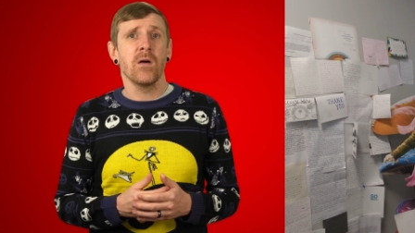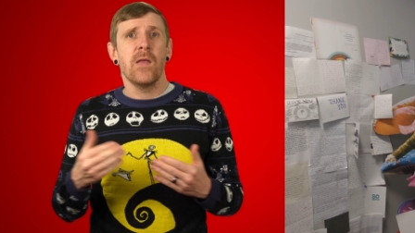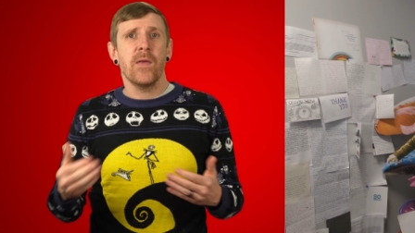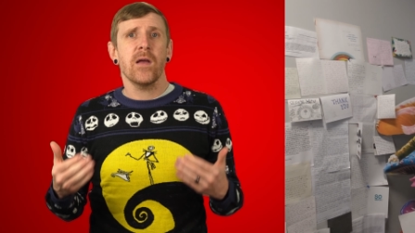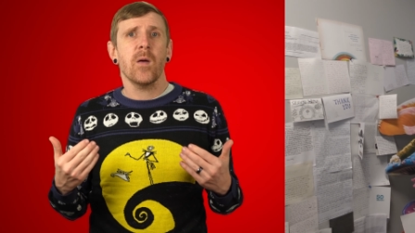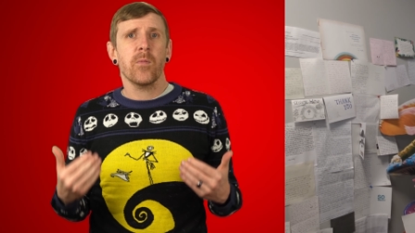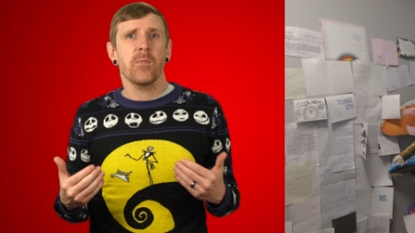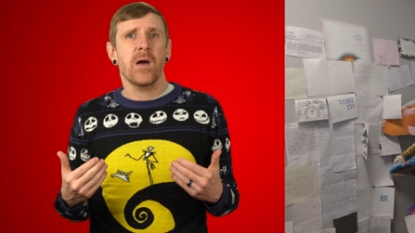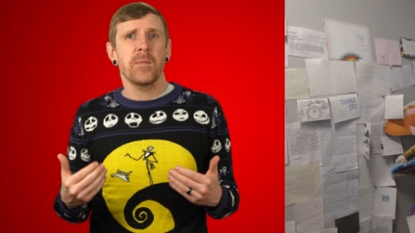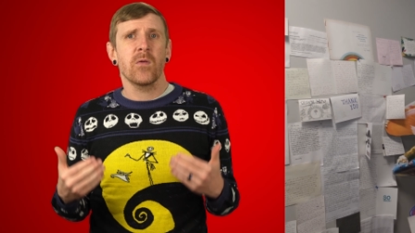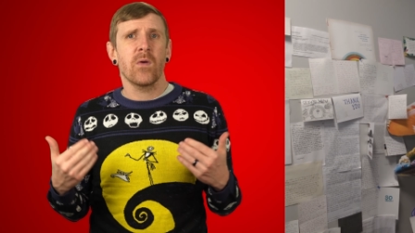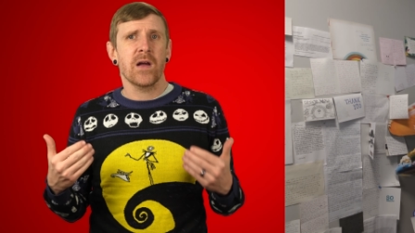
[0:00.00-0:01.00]
And they help remind
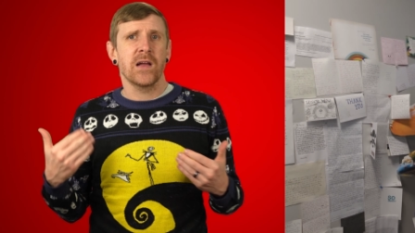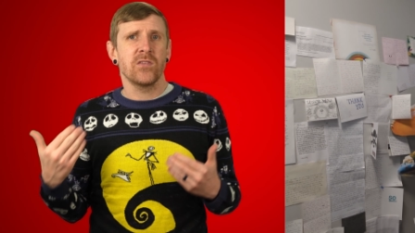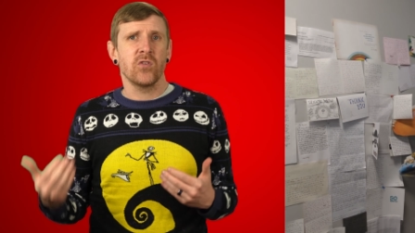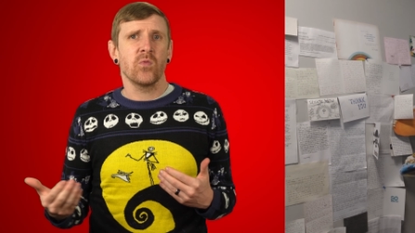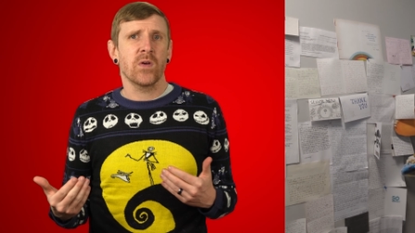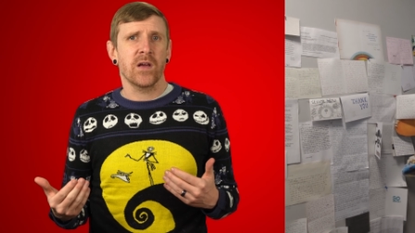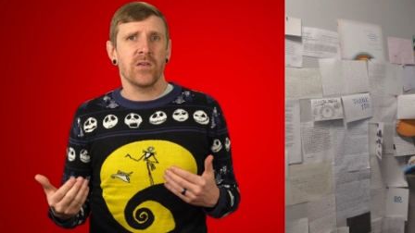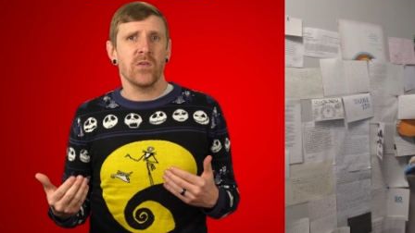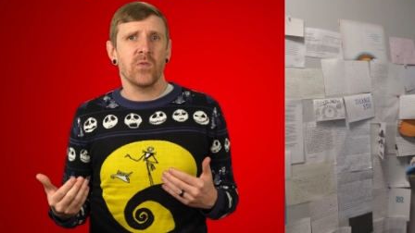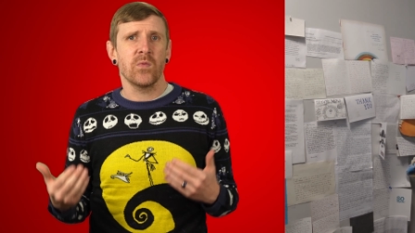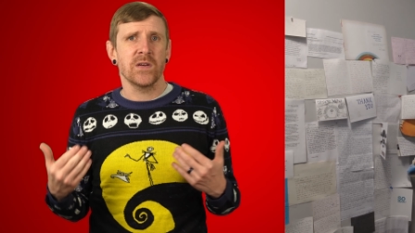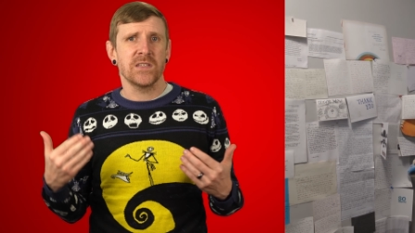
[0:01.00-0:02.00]
me why I do what I
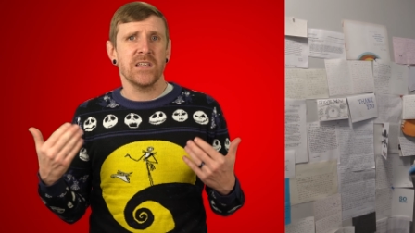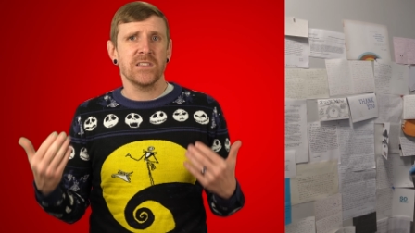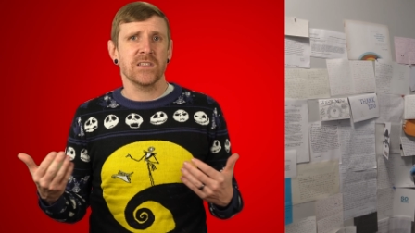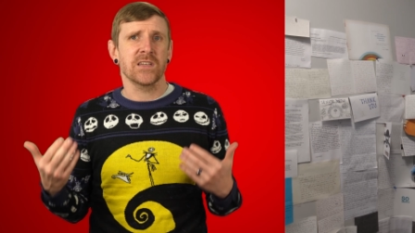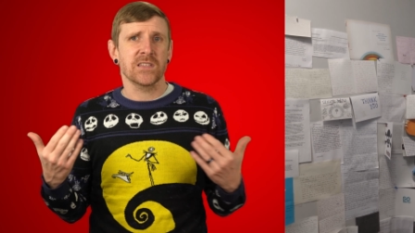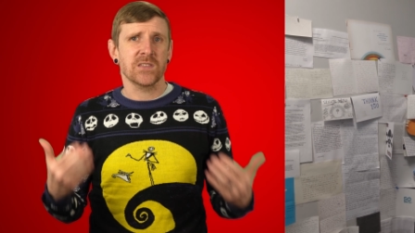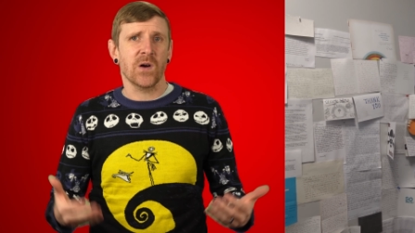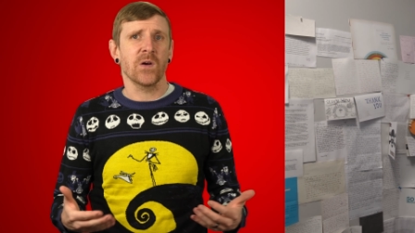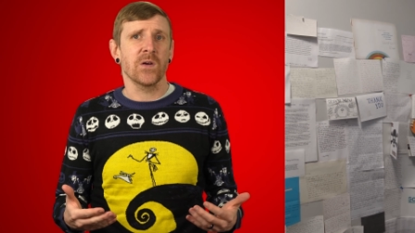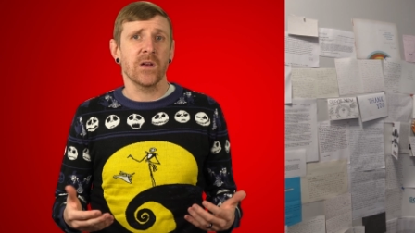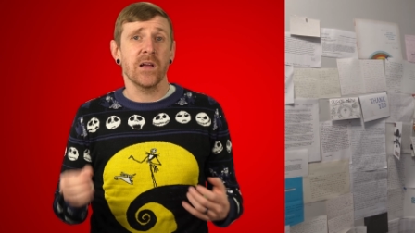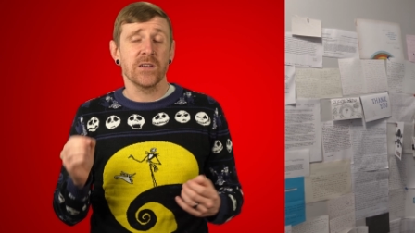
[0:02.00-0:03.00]
do when teaching gets
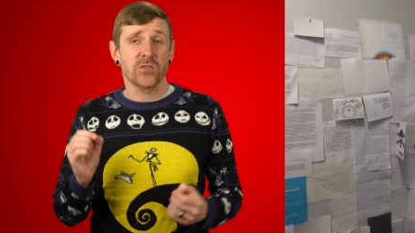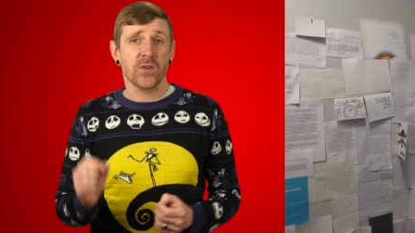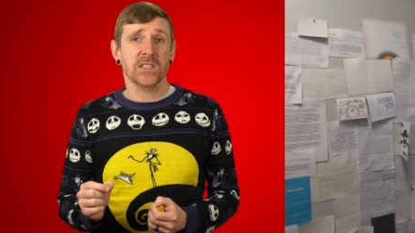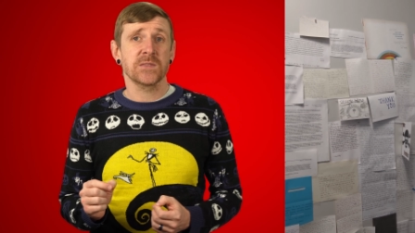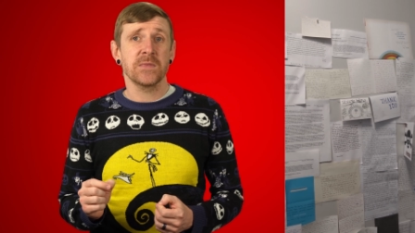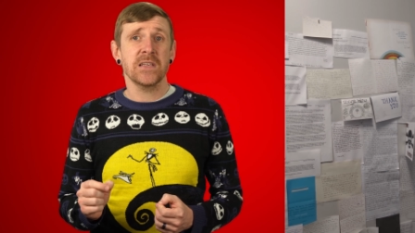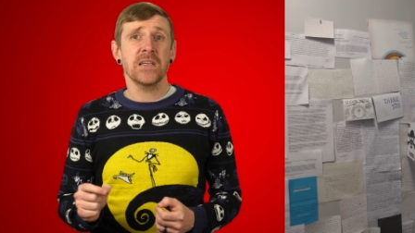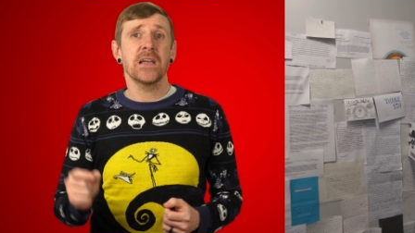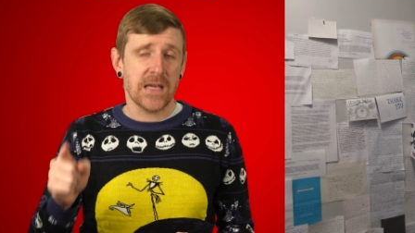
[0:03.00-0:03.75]
hard. And trust me,